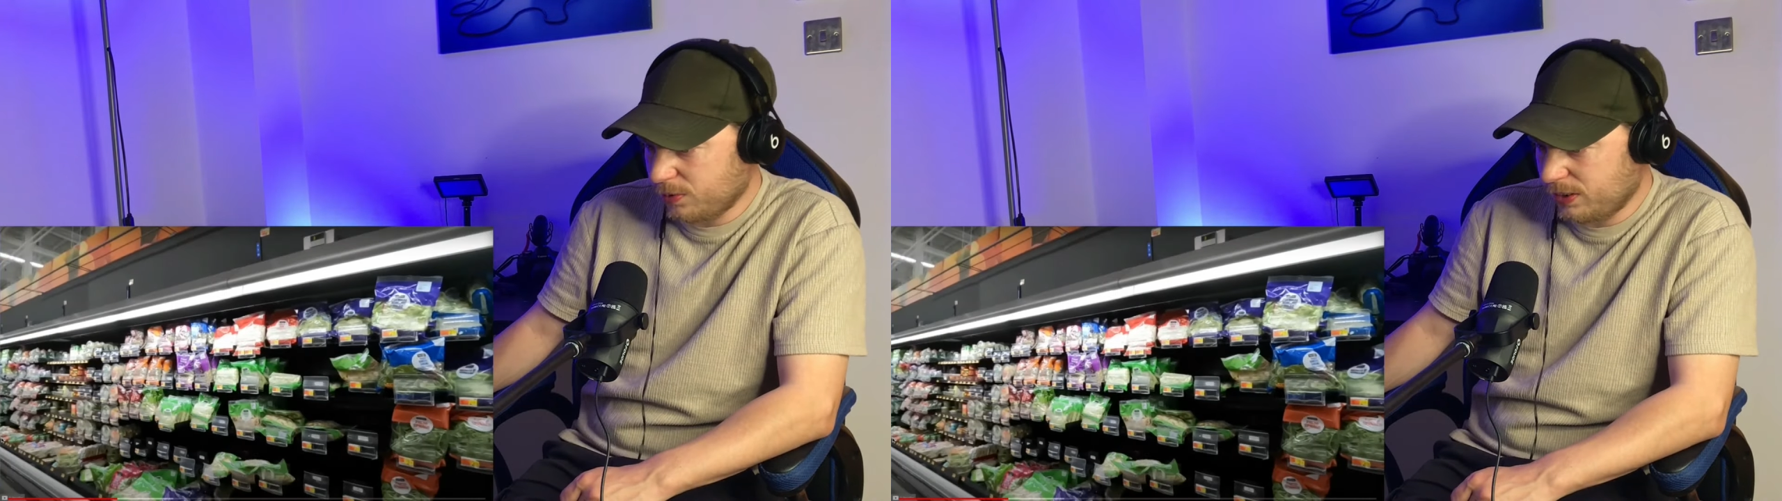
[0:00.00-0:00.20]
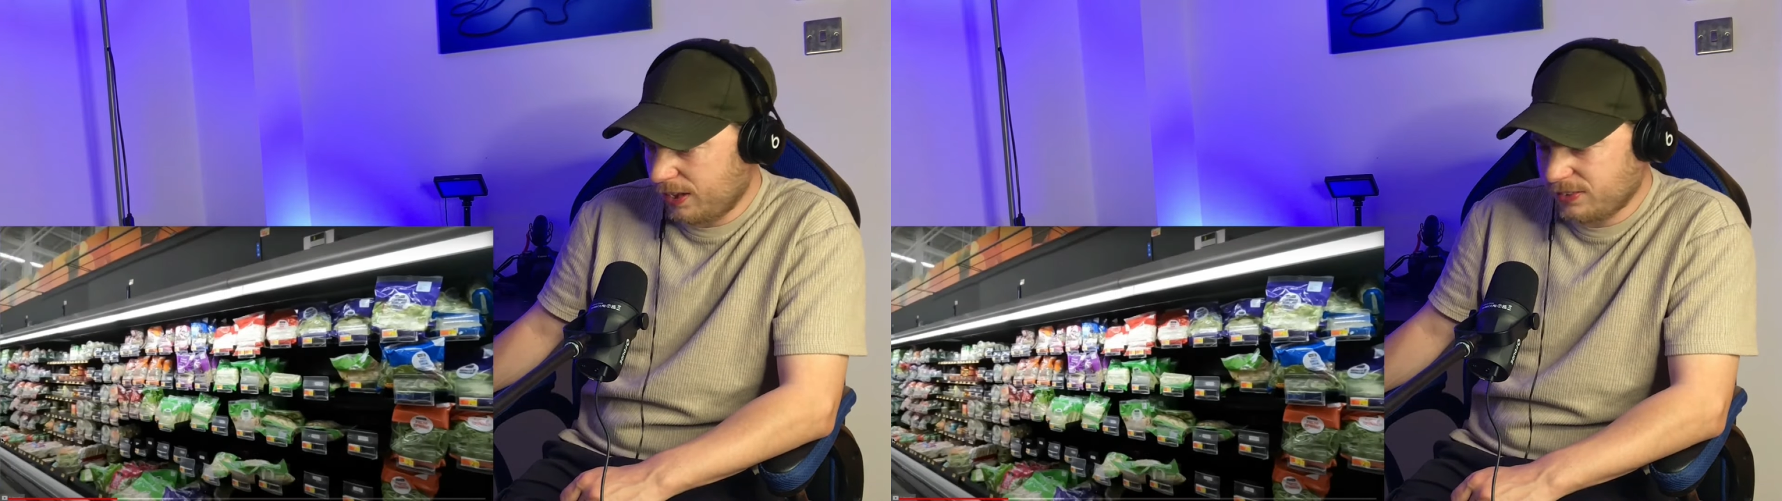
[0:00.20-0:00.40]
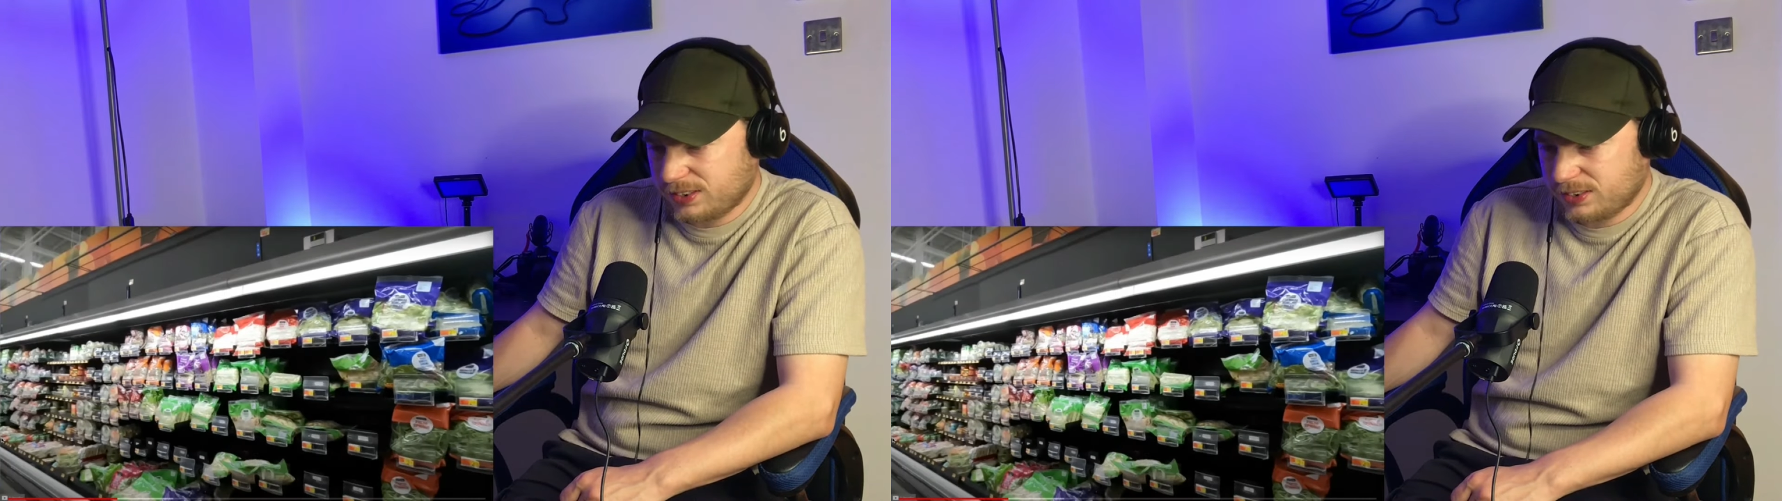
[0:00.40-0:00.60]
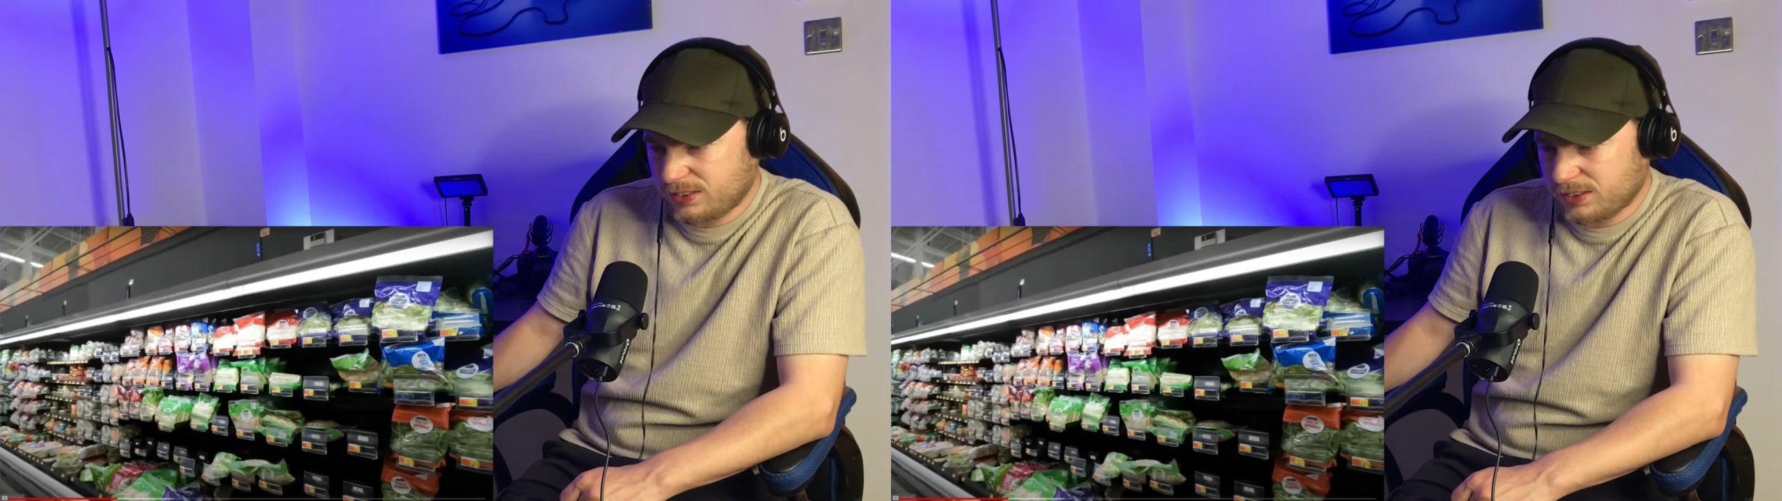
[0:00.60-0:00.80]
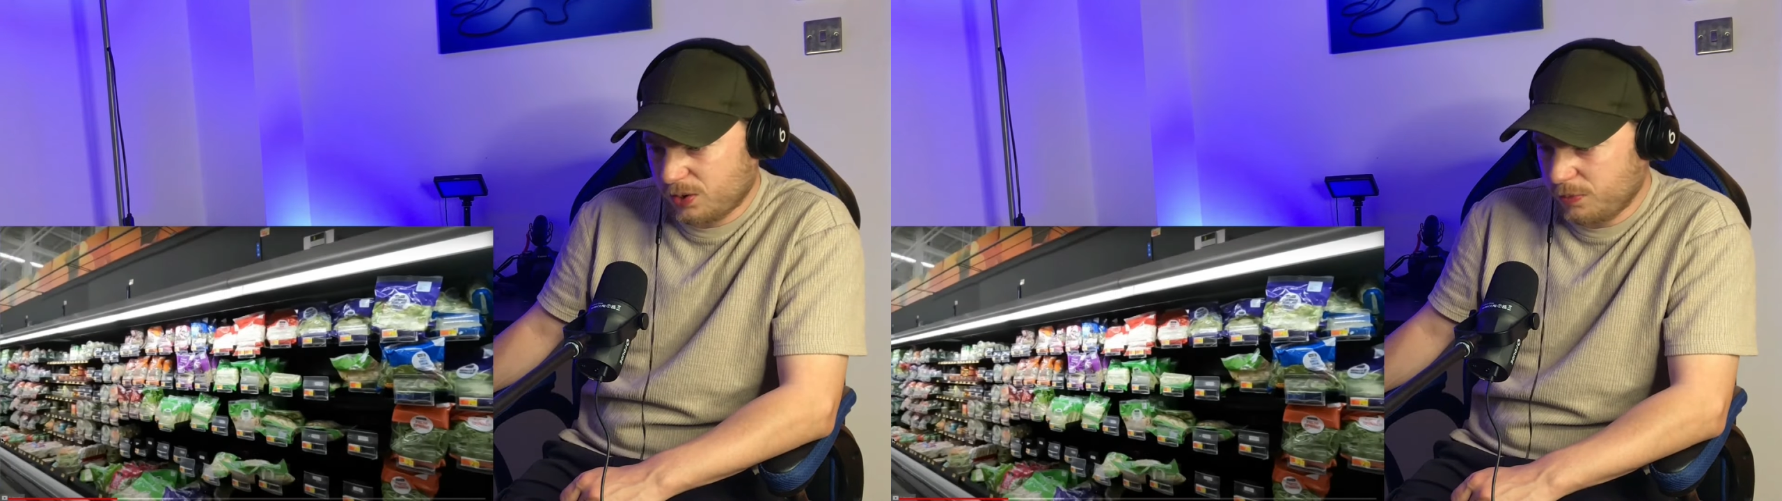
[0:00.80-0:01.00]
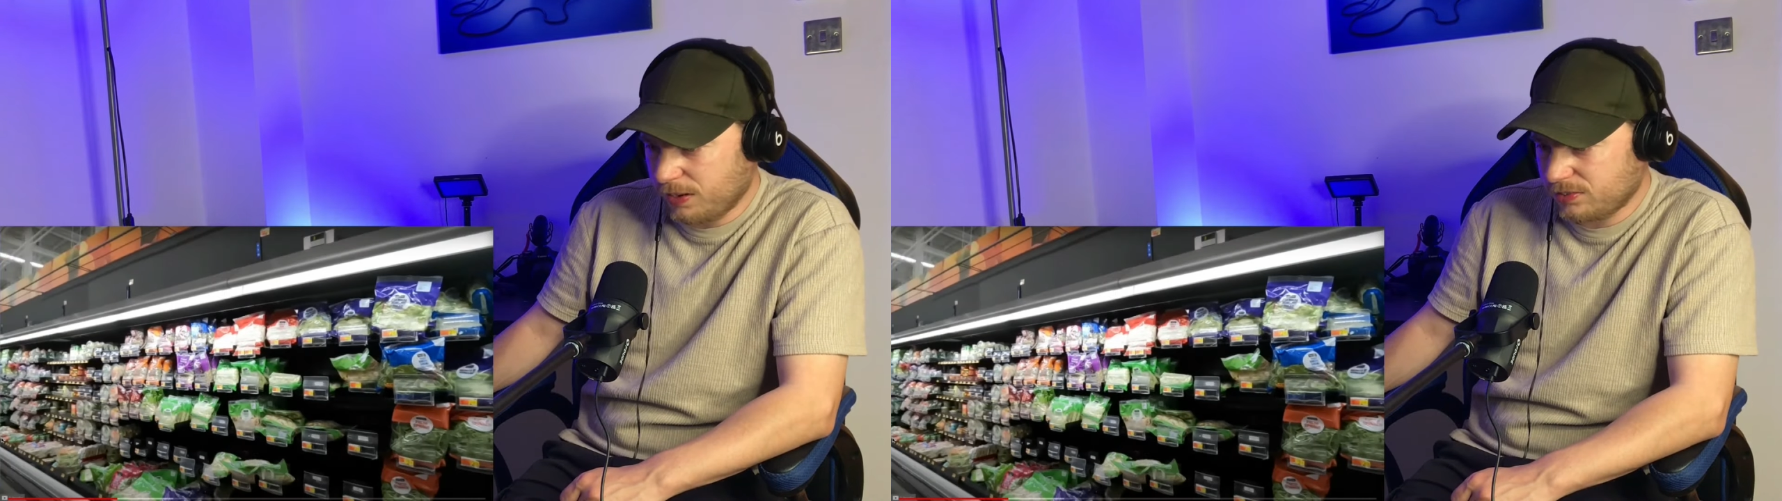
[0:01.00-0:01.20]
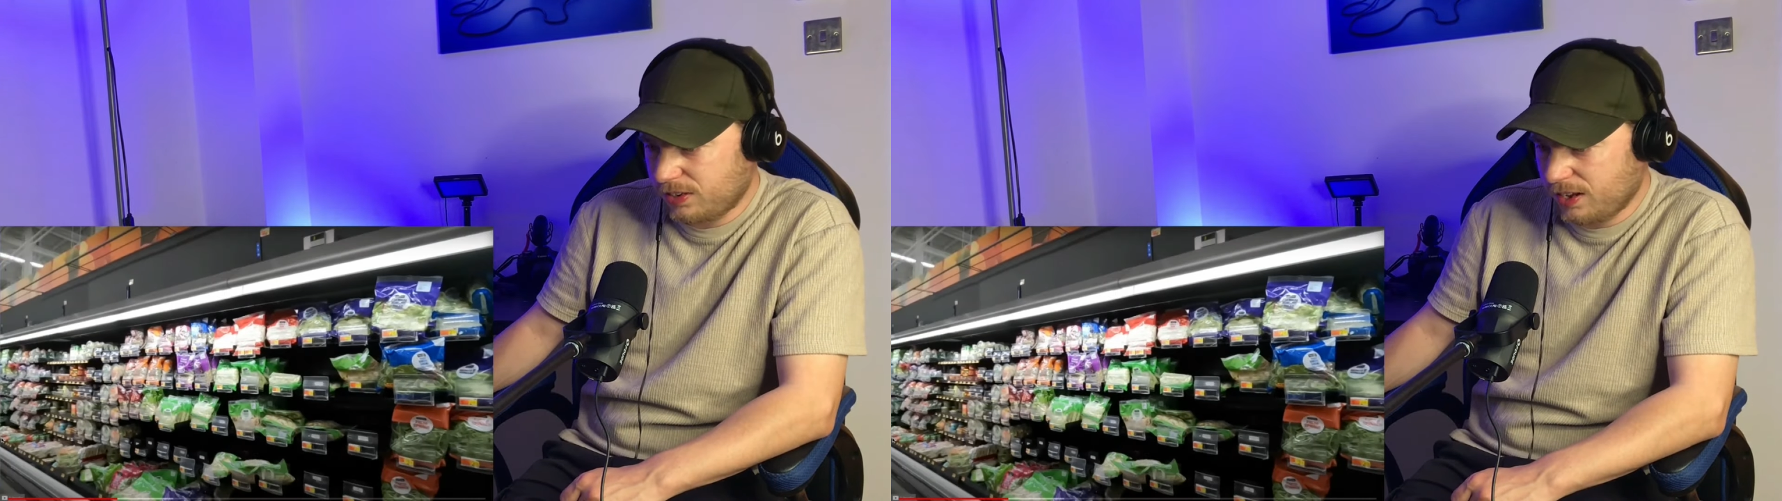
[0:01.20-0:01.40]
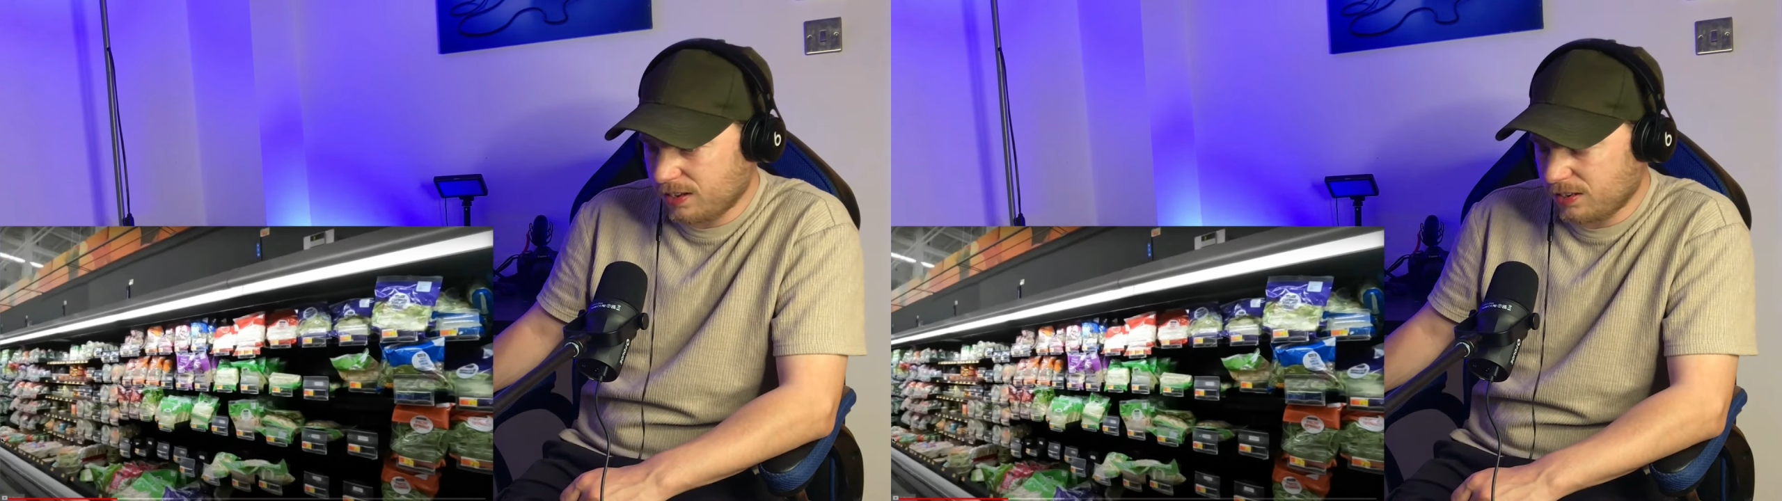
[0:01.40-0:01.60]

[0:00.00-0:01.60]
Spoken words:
there is so much there,